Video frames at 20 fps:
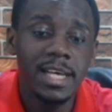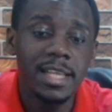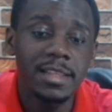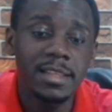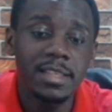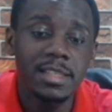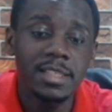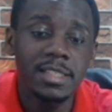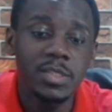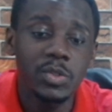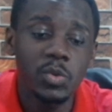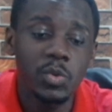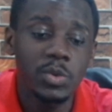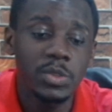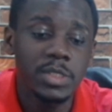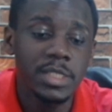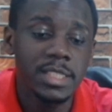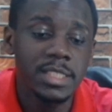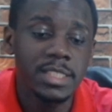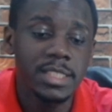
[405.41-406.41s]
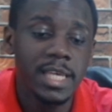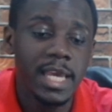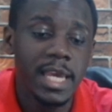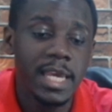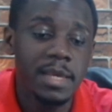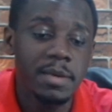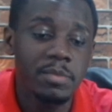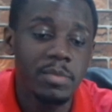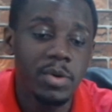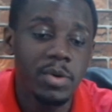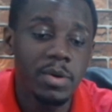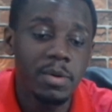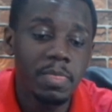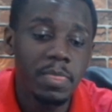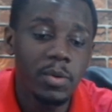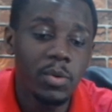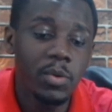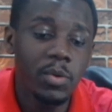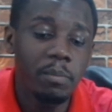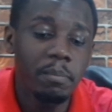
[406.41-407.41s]
And this was his game
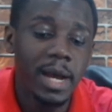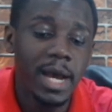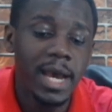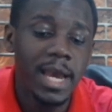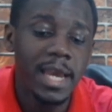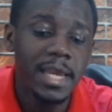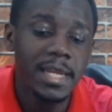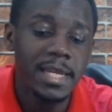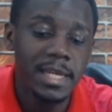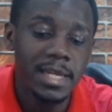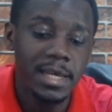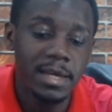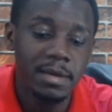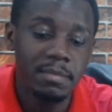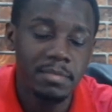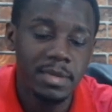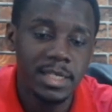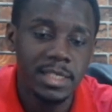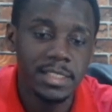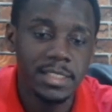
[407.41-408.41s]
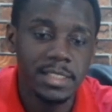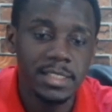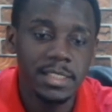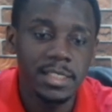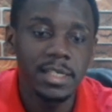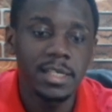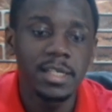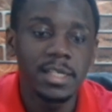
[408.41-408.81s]
by numbers.